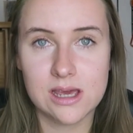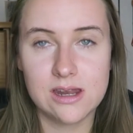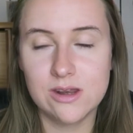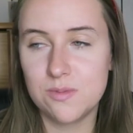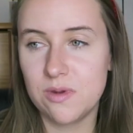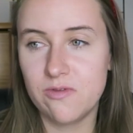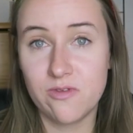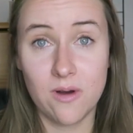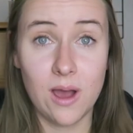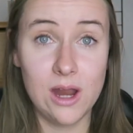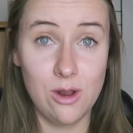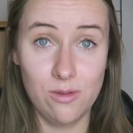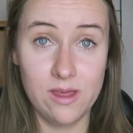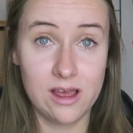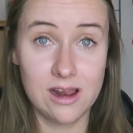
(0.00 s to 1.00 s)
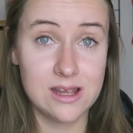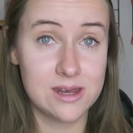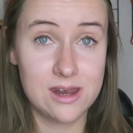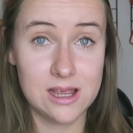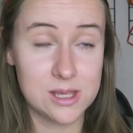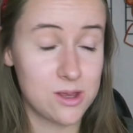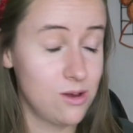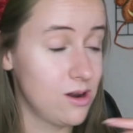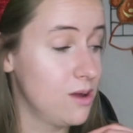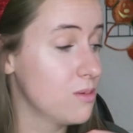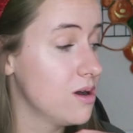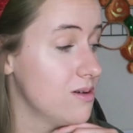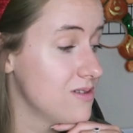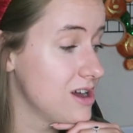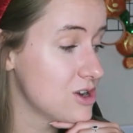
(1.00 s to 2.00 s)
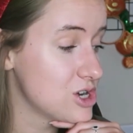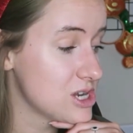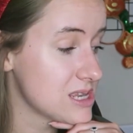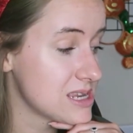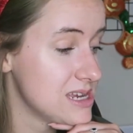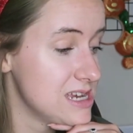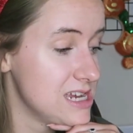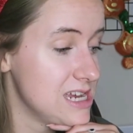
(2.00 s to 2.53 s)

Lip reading: and be fine on their Tesco Club Card vouchers.